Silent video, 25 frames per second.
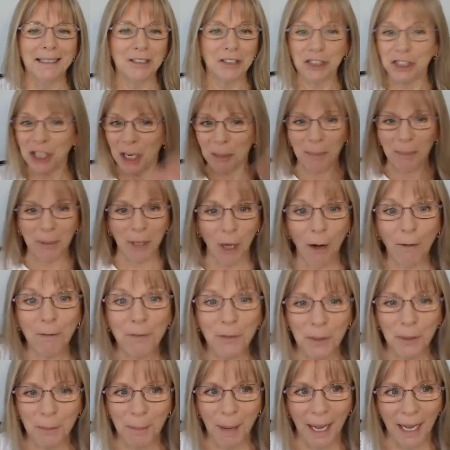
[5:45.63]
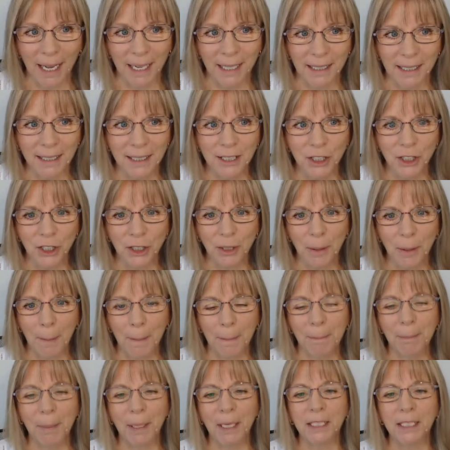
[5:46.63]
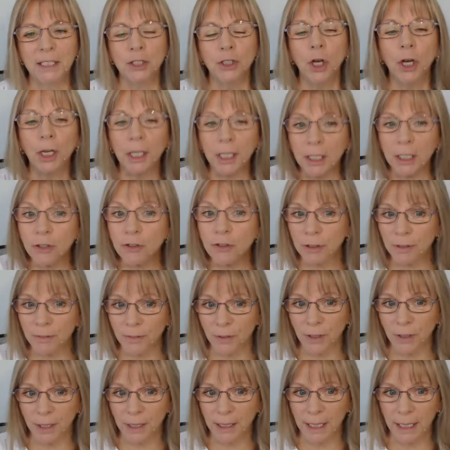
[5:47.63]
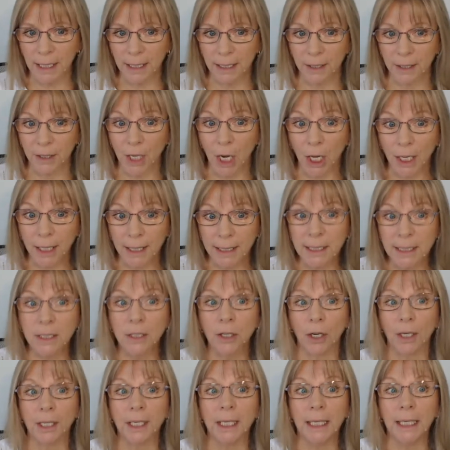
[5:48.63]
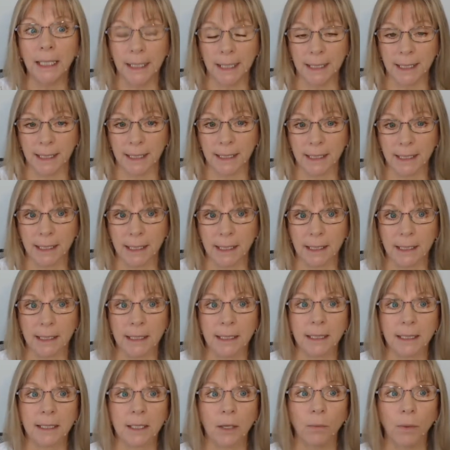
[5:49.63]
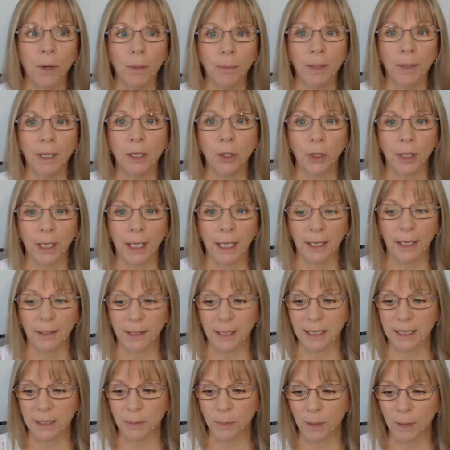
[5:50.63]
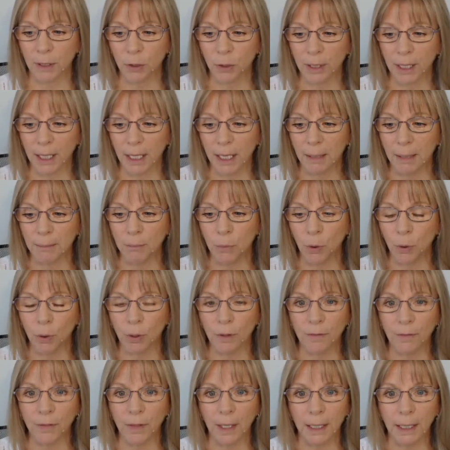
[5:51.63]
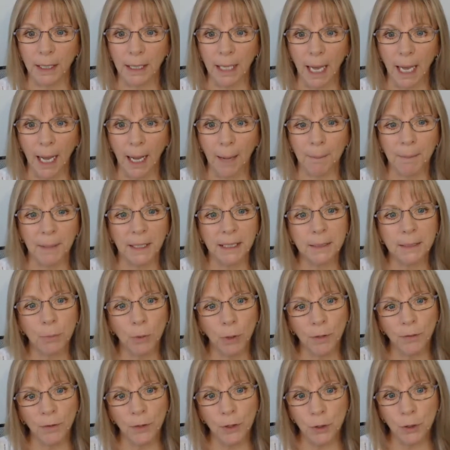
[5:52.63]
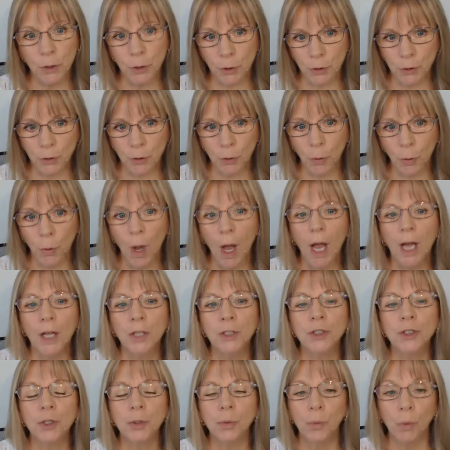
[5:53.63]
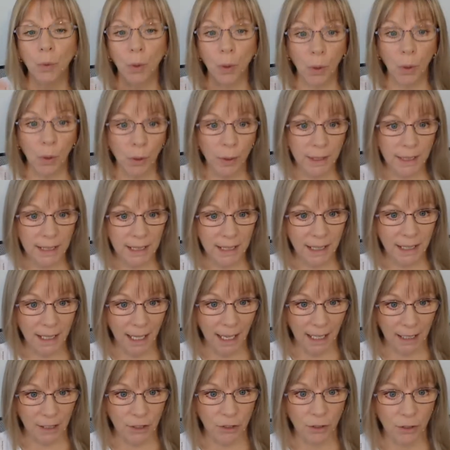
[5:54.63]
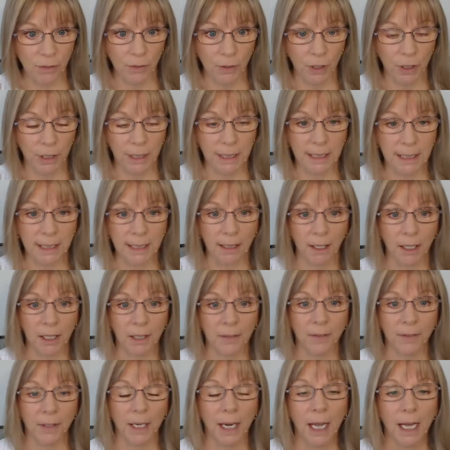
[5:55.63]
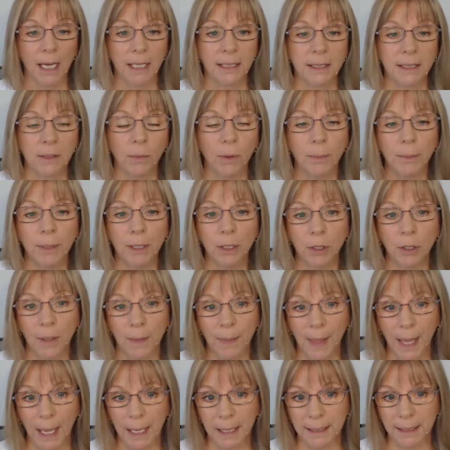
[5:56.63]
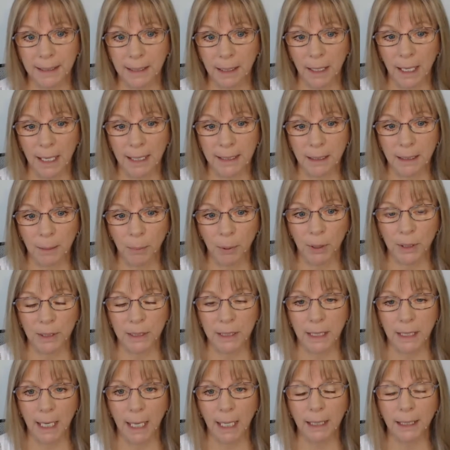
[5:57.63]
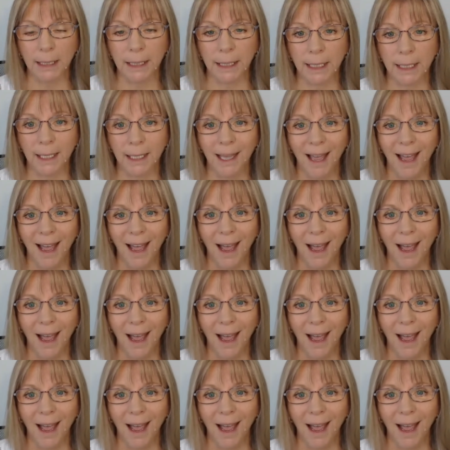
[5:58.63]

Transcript: jumping off the page, but it's not introverted either. Like, it's not in a distance. So when we're looking at this, we're looking at more of the it's more of a neutral towards the extroverted side of it. So when we look at that as a personality,